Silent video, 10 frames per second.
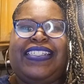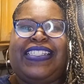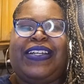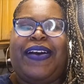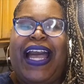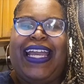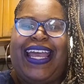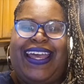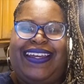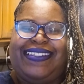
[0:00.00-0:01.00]
So hi
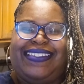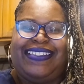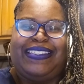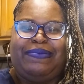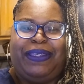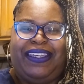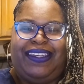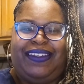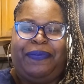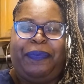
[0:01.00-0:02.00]
guys, it's
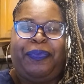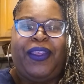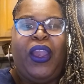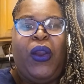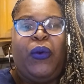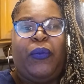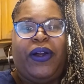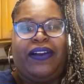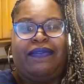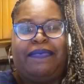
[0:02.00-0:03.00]
me.
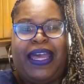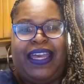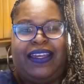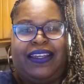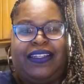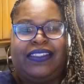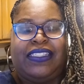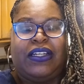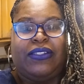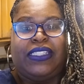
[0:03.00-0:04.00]
Welcome back.
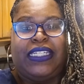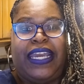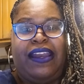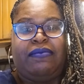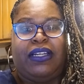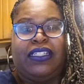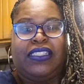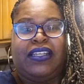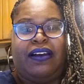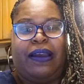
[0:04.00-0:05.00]
So today I'm going to
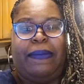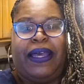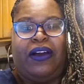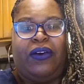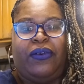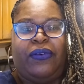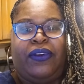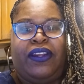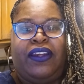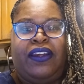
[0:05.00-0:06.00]
talk about
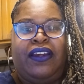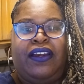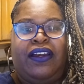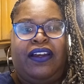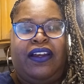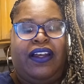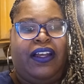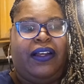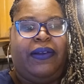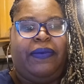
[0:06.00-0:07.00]

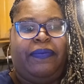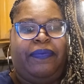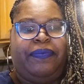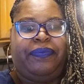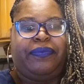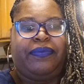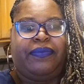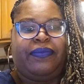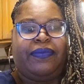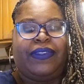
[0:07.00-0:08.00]
um
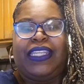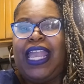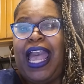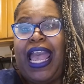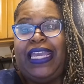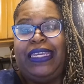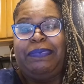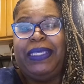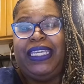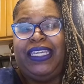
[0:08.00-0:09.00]

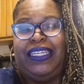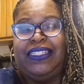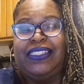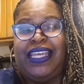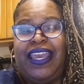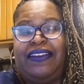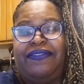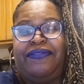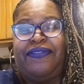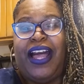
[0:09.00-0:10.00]
IEPs and
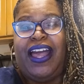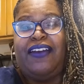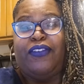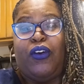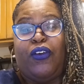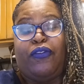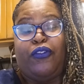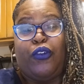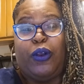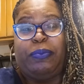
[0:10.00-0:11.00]

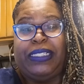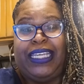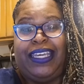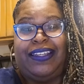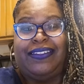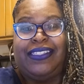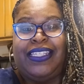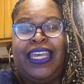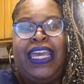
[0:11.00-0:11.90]
504 plans.